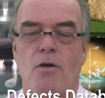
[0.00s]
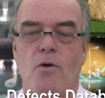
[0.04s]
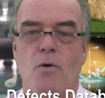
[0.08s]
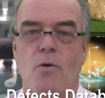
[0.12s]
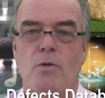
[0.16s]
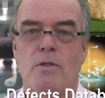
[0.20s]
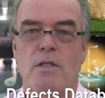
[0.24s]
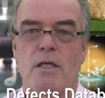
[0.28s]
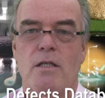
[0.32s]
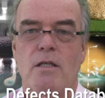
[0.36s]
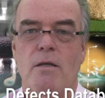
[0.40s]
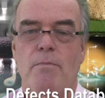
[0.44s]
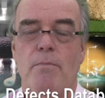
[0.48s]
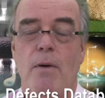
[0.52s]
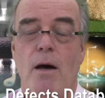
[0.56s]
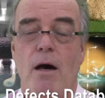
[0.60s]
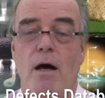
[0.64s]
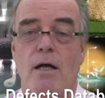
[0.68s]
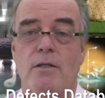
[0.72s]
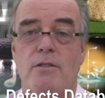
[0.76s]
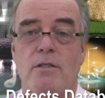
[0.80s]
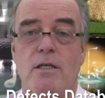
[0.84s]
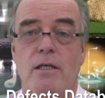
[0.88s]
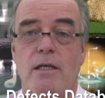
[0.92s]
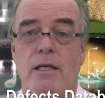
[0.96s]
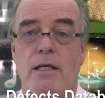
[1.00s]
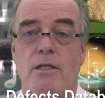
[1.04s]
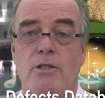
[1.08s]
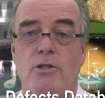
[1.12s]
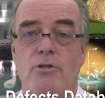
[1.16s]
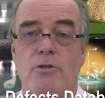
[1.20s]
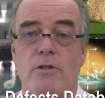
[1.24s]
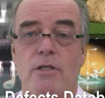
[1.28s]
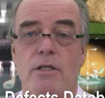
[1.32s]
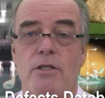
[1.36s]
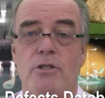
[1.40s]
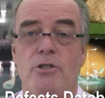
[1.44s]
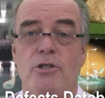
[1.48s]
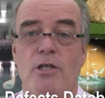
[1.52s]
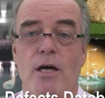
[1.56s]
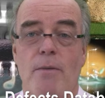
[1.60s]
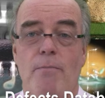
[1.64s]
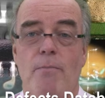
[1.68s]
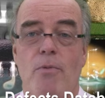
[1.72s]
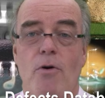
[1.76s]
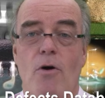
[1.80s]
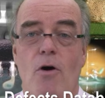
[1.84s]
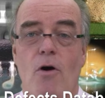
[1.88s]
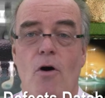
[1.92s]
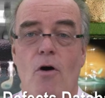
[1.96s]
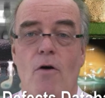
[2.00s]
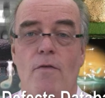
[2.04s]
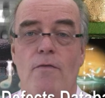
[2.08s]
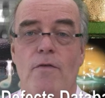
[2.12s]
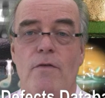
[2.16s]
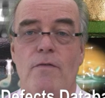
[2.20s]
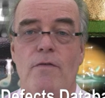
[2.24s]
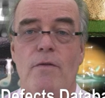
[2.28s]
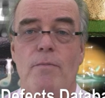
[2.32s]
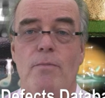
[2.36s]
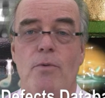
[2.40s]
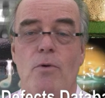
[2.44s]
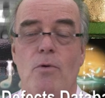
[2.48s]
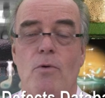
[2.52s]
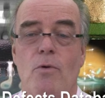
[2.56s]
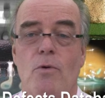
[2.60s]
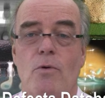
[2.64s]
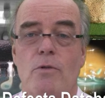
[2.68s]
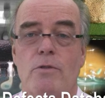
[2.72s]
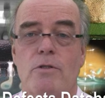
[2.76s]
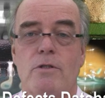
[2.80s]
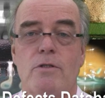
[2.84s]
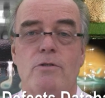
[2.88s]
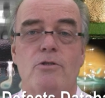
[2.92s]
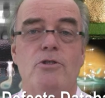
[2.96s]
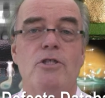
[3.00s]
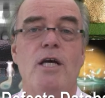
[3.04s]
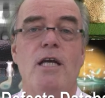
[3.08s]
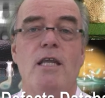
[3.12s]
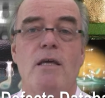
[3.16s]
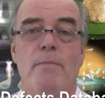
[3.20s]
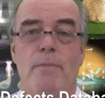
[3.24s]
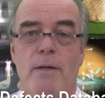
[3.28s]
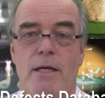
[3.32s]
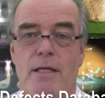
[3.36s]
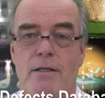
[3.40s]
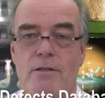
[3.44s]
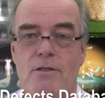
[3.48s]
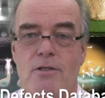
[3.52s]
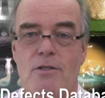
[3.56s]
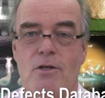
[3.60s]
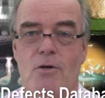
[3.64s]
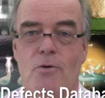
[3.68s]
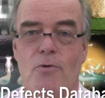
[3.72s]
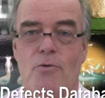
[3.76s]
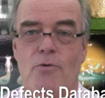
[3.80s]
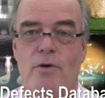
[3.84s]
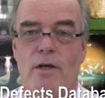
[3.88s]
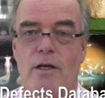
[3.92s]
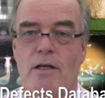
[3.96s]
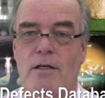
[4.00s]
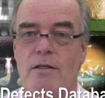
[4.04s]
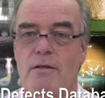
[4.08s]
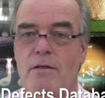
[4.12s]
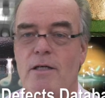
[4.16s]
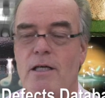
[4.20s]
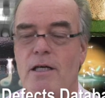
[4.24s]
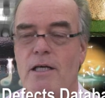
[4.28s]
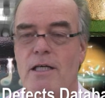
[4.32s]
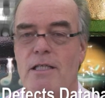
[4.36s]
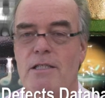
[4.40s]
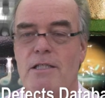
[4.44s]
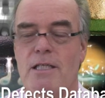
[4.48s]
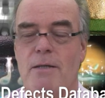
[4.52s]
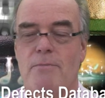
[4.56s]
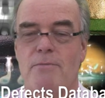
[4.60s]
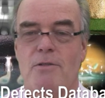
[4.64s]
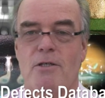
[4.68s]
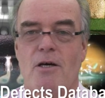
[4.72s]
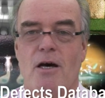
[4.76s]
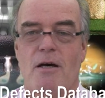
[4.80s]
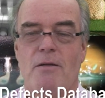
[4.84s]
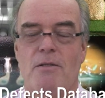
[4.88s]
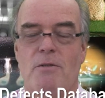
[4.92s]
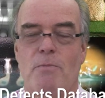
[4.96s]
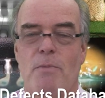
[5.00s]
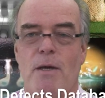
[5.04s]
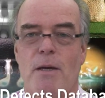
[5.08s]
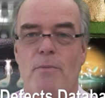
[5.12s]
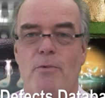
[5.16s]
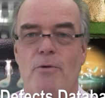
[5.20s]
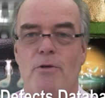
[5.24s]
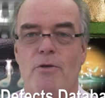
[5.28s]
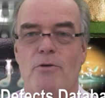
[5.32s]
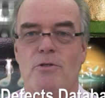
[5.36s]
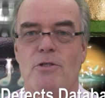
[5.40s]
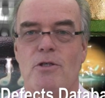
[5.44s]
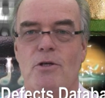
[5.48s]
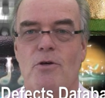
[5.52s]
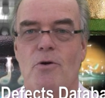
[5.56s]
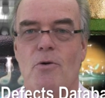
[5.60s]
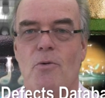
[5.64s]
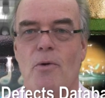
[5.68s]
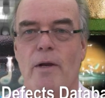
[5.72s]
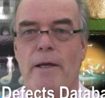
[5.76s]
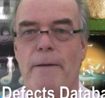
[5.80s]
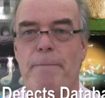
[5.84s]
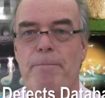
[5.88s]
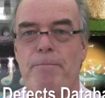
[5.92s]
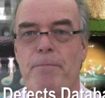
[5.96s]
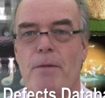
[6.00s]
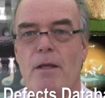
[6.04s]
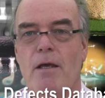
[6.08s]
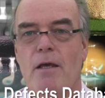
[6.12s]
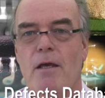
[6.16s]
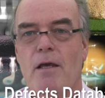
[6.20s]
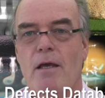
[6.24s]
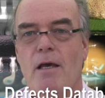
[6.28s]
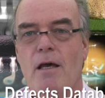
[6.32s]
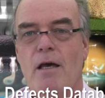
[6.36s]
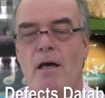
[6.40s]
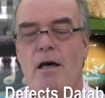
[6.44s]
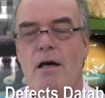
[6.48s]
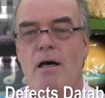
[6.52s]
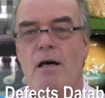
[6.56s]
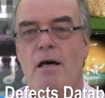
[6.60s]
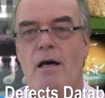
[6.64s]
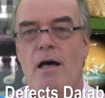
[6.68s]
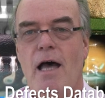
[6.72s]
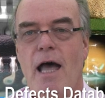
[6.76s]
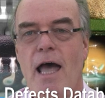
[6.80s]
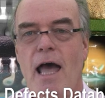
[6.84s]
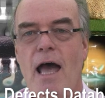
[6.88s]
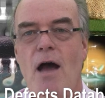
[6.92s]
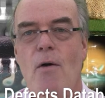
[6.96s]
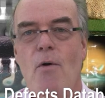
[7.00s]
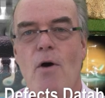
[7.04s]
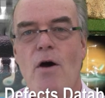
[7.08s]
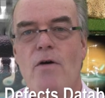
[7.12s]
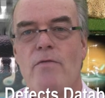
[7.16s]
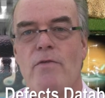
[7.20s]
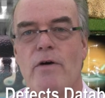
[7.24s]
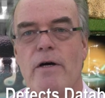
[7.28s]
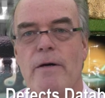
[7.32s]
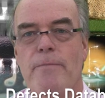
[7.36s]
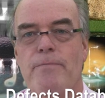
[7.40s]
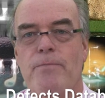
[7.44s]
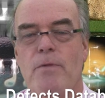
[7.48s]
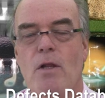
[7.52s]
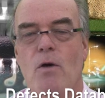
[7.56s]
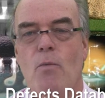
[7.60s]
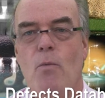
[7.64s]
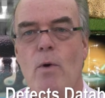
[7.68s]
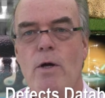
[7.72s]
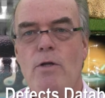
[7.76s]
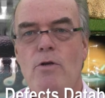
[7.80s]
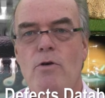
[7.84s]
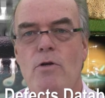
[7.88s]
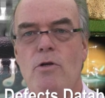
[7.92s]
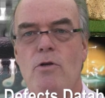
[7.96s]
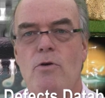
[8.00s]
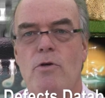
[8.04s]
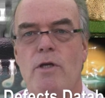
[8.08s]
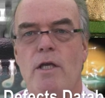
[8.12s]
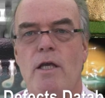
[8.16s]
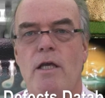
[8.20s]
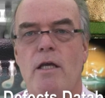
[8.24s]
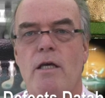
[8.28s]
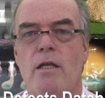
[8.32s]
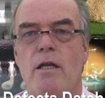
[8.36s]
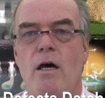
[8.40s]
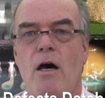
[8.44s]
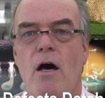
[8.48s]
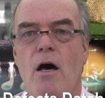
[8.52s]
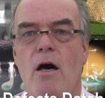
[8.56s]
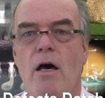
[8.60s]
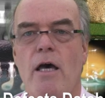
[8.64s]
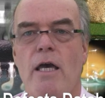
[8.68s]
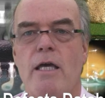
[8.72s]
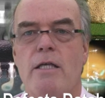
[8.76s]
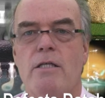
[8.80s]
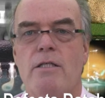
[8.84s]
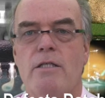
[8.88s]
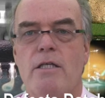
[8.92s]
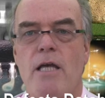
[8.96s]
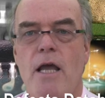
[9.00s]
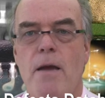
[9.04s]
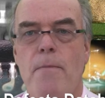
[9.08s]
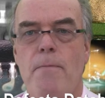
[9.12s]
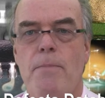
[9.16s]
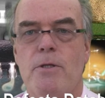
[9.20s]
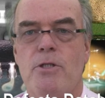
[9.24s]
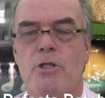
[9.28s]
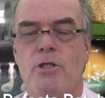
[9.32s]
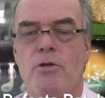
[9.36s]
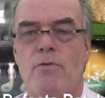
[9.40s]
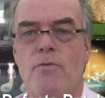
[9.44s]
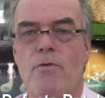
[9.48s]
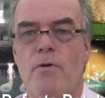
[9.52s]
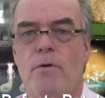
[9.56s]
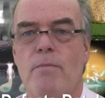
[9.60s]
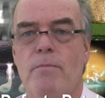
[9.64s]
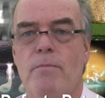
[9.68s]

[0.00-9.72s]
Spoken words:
causing the part to literally jump off of the board. Jelly bean soldering, sometimes people used to call it. However, when you're looking at high temperature